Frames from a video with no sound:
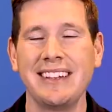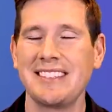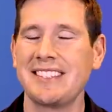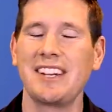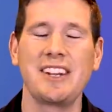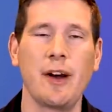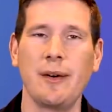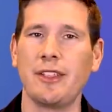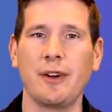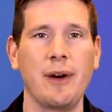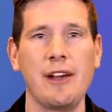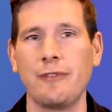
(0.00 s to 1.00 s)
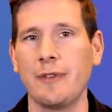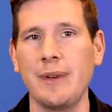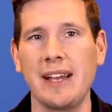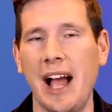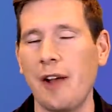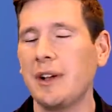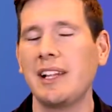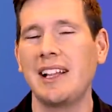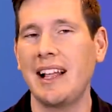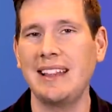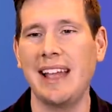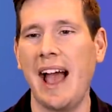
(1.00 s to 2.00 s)
This could go either way for me. I really
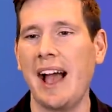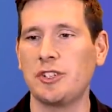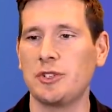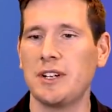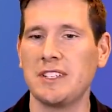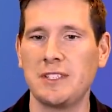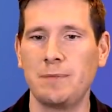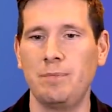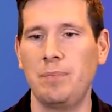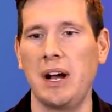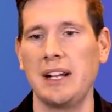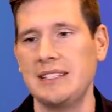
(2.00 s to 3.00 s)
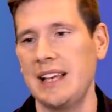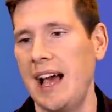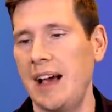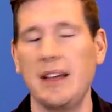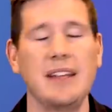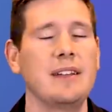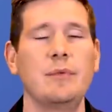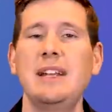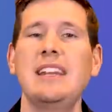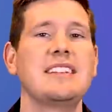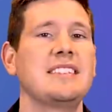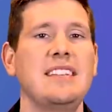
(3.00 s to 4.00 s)
like the actress, but uh, it,
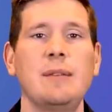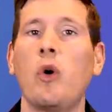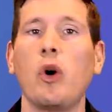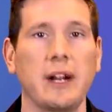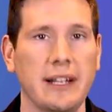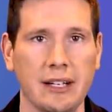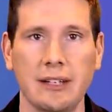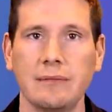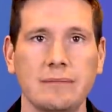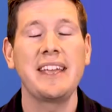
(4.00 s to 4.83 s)
we need to see more here.